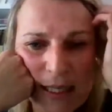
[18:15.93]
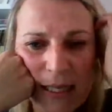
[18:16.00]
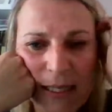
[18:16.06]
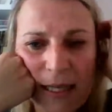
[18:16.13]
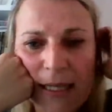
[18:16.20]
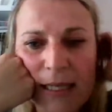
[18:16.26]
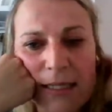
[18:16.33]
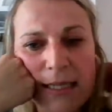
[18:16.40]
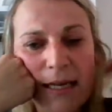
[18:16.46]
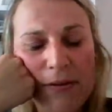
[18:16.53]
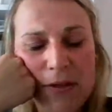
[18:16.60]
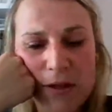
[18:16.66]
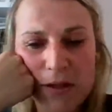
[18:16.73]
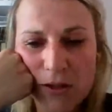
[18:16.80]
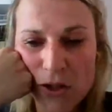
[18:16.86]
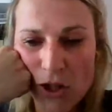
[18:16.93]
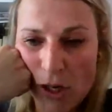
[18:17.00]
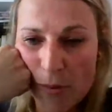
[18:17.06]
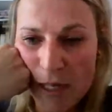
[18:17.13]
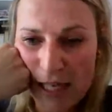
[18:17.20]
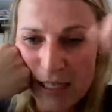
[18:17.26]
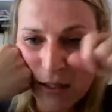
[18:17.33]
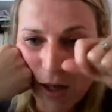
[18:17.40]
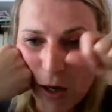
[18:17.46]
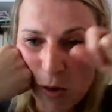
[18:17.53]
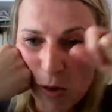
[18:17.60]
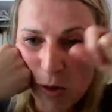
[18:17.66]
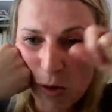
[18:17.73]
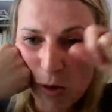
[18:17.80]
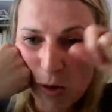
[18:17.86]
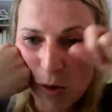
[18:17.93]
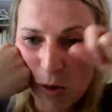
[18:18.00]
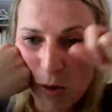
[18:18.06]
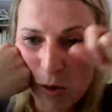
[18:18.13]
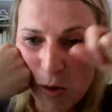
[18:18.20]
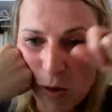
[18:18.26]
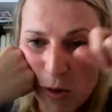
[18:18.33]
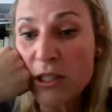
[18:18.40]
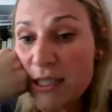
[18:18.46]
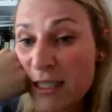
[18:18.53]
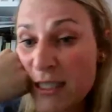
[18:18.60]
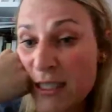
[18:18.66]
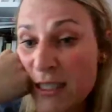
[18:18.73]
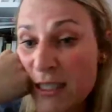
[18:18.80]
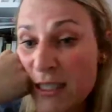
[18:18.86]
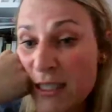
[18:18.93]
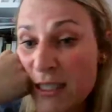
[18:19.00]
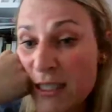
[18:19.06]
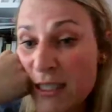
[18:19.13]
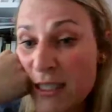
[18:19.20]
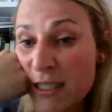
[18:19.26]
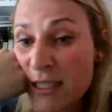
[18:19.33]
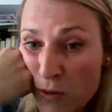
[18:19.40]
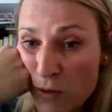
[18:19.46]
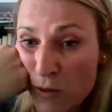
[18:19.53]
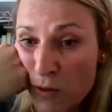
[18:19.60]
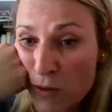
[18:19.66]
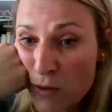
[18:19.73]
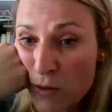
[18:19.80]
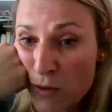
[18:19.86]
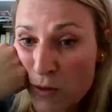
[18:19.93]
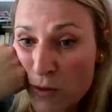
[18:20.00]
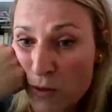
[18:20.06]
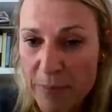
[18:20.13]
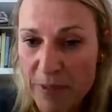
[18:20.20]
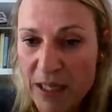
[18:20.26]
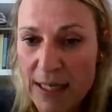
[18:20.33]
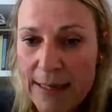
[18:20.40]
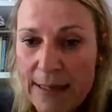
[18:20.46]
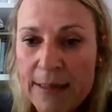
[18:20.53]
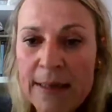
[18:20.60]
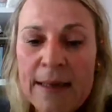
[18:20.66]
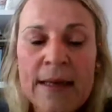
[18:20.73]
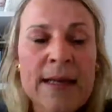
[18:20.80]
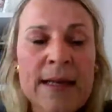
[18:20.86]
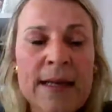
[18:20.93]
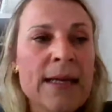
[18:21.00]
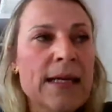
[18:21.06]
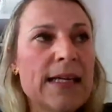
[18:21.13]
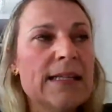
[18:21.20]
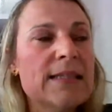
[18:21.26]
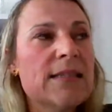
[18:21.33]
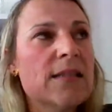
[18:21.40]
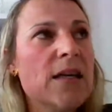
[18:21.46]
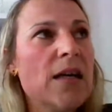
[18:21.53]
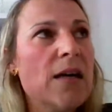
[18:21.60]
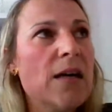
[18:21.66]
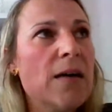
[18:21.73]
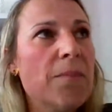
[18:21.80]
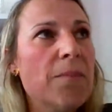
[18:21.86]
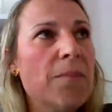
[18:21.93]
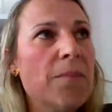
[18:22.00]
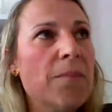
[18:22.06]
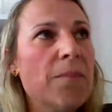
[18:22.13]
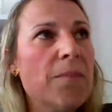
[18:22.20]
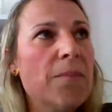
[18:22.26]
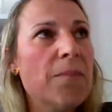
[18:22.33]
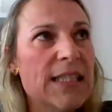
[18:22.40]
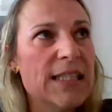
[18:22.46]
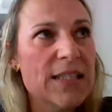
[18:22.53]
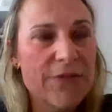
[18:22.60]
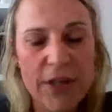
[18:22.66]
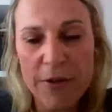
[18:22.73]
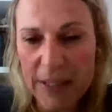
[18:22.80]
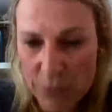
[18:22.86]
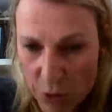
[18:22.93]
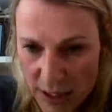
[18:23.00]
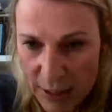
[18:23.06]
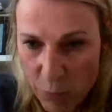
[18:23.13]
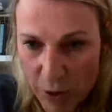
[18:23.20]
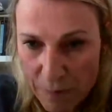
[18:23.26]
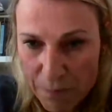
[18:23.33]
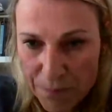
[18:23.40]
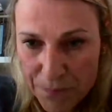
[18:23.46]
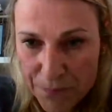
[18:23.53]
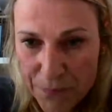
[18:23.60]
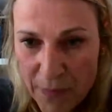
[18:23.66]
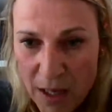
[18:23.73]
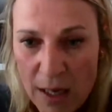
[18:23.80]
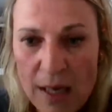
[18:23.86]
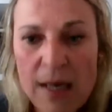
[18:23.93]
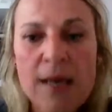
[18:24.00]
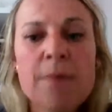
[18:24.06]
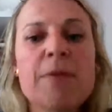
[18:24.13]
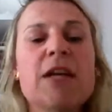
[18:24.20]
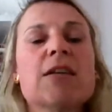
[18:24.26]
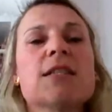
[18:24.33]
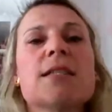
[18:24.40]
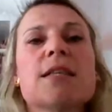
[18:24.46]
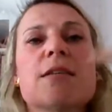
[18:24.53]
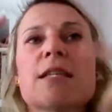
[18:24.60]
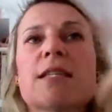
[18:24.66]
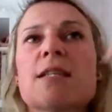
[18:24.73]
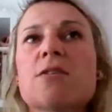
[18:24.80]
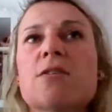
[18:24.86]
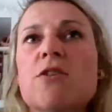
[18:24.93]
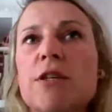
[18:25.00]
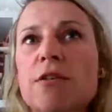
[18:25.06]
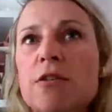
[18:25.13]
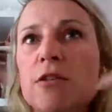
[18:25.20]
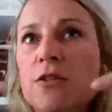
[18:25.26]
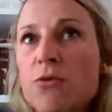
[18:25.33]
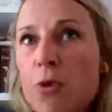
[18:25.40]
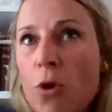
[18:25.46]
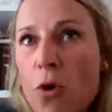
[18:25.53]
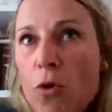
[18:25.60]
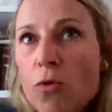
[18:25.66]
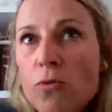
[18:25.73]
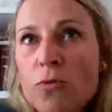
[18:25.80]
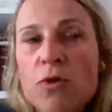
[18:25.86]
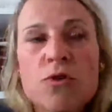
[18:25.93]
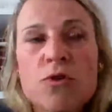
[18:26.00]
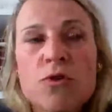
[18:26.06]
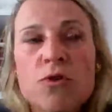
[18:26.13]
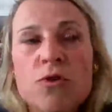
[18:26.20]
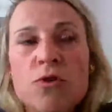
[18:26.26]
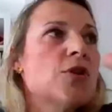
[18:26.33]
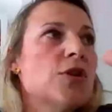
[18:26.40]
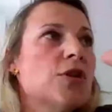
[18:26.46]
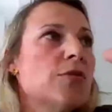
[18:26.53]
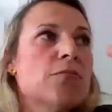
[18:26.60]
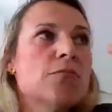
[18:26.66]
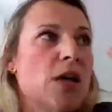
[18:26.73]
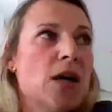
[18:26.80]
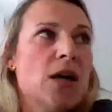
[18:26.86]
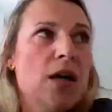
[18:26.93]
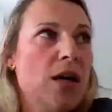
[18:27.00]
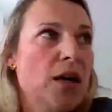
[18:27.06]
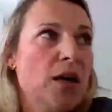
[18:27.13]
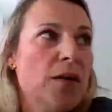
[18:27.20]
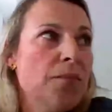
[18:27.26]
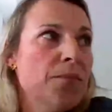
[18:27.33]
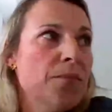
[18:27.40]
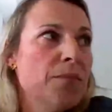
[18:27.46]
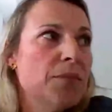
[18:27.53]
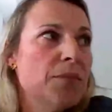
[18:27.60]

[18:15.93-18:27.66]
I think that the German example or the Italian example, Otto per mille, is um, is very interesting because there is a certain control, so you can uh,